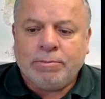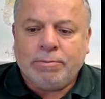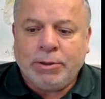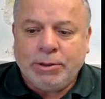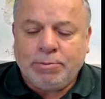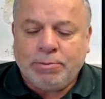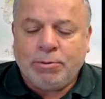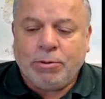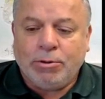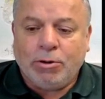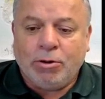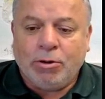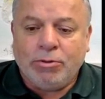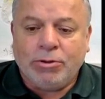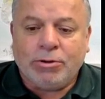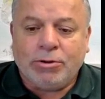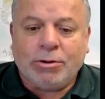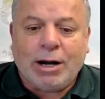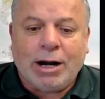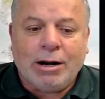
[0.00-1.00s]
people
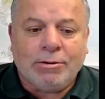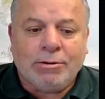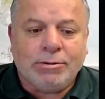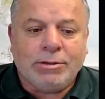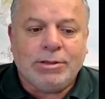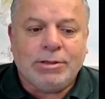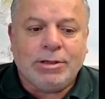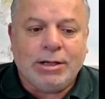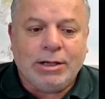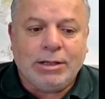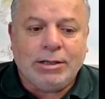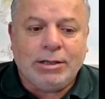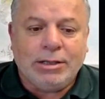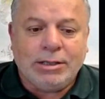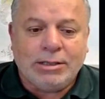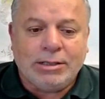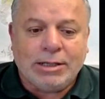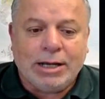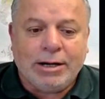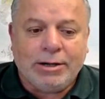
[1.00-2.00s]
on the ground in
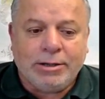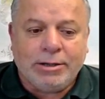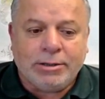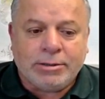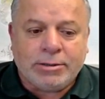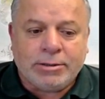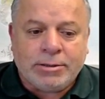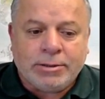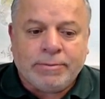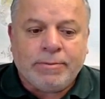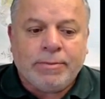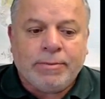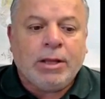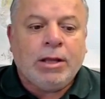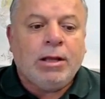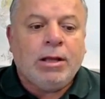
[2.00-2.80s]
these areas.